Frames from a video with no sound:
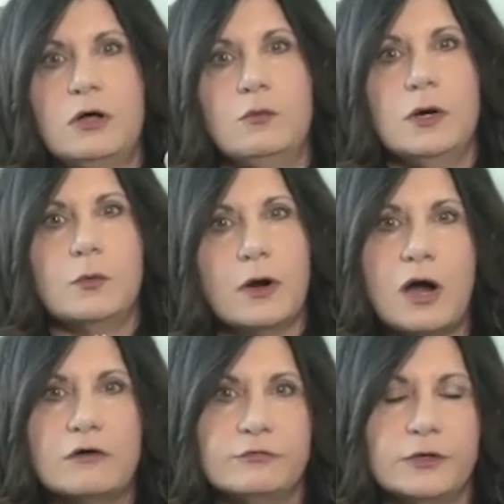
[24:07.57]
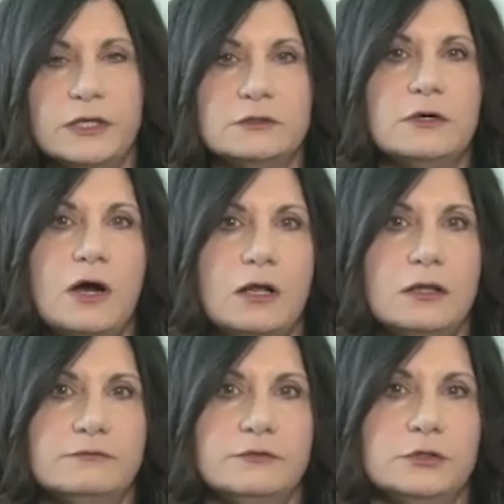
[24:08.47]
And what we're offering to
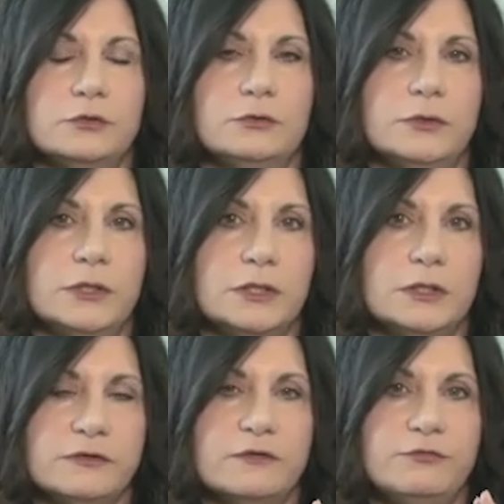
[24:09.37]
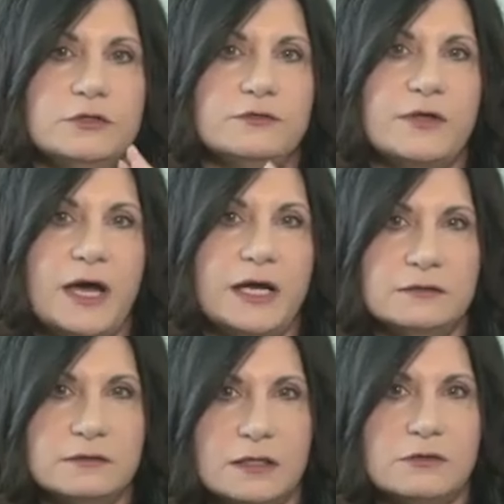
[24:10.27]
all of you is if you decide
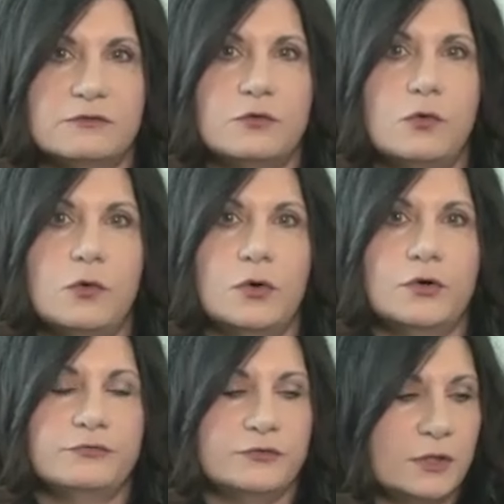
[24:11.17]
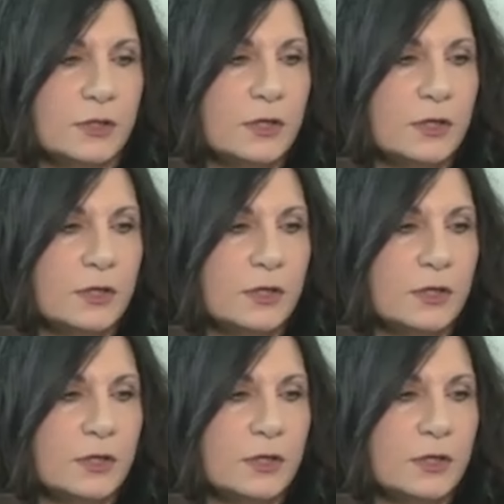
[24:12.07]
to take this course,